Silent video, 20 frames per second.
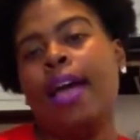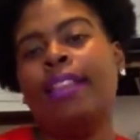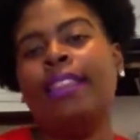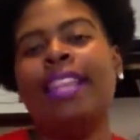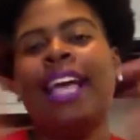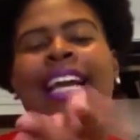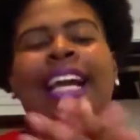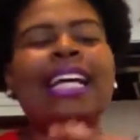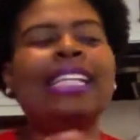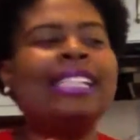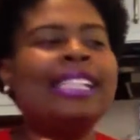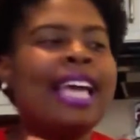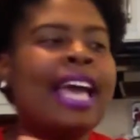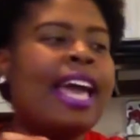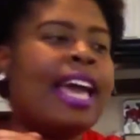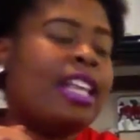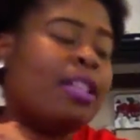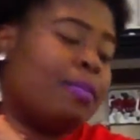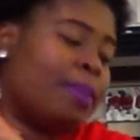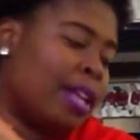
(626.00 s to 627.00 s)
And like I
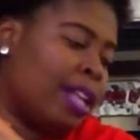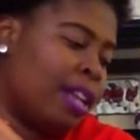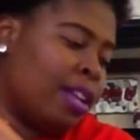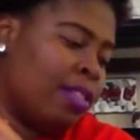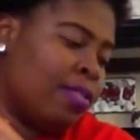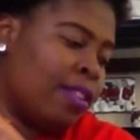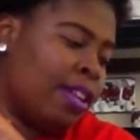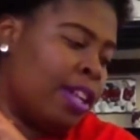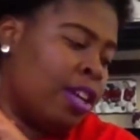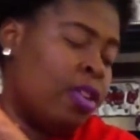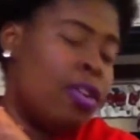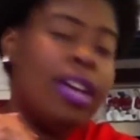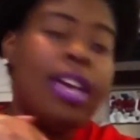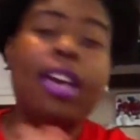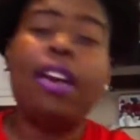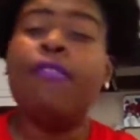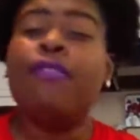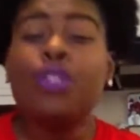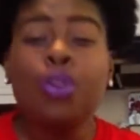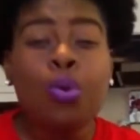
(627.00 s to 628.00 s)
said in the beginning of the video,
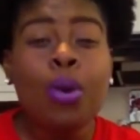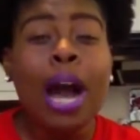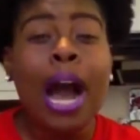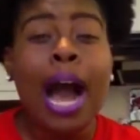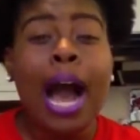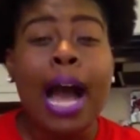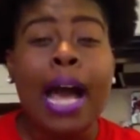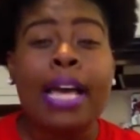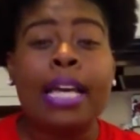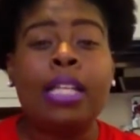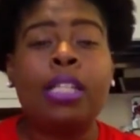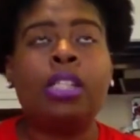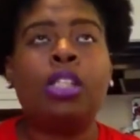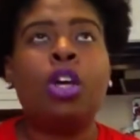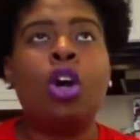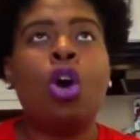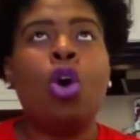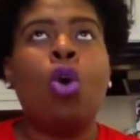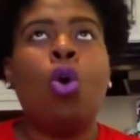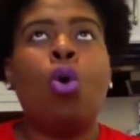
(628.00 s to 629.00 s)
if you guys
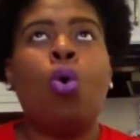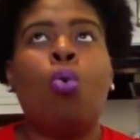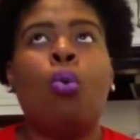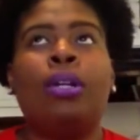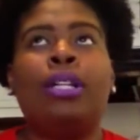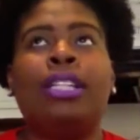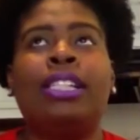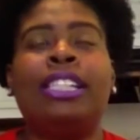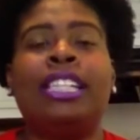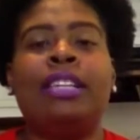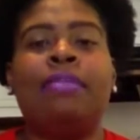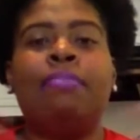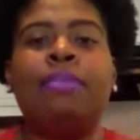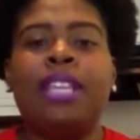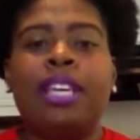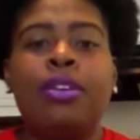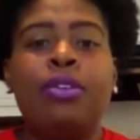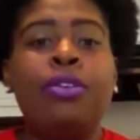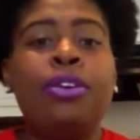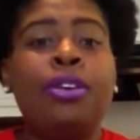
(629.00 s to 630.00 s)
want to see
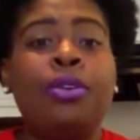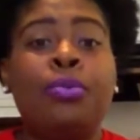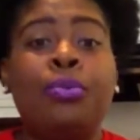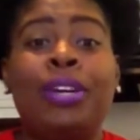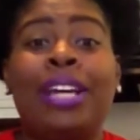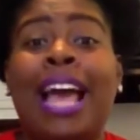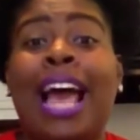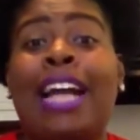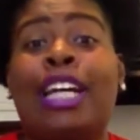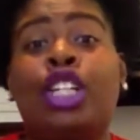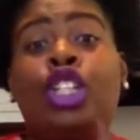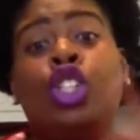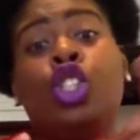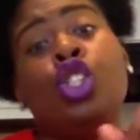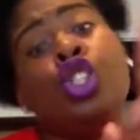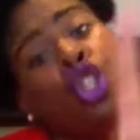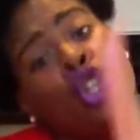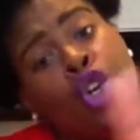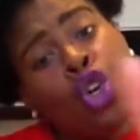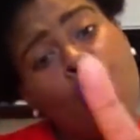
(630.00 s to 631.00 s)
me react
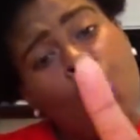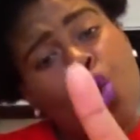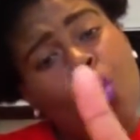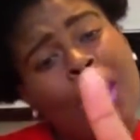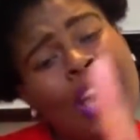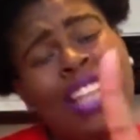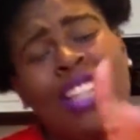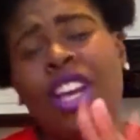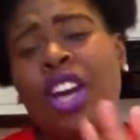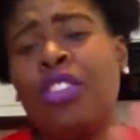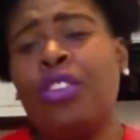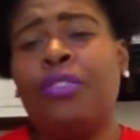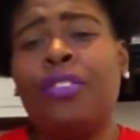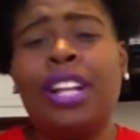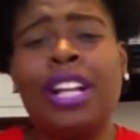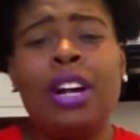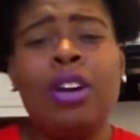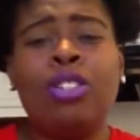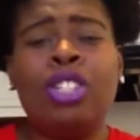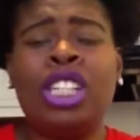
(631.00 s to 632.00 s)
to any other
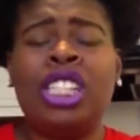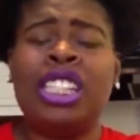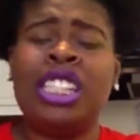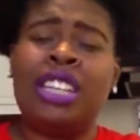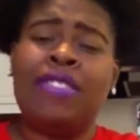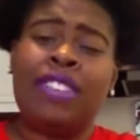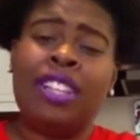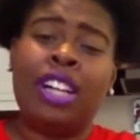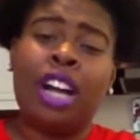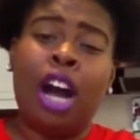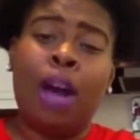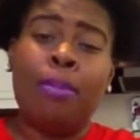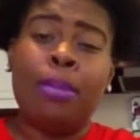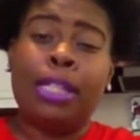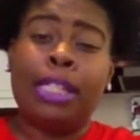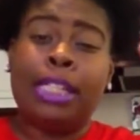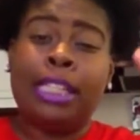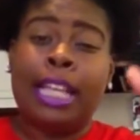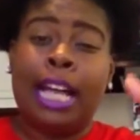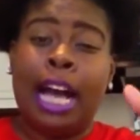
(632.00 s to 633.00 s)
videos, just leave in the
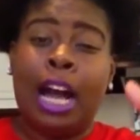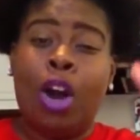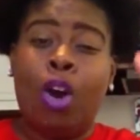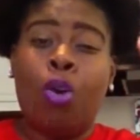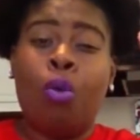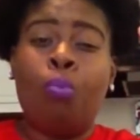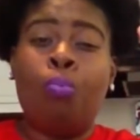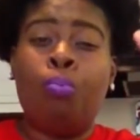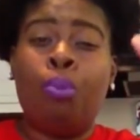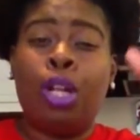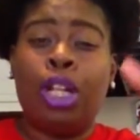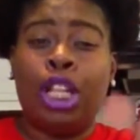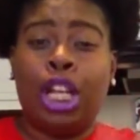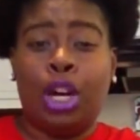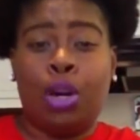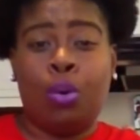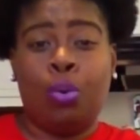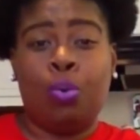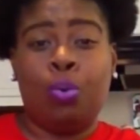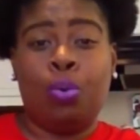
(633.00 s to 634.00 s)
comments down below.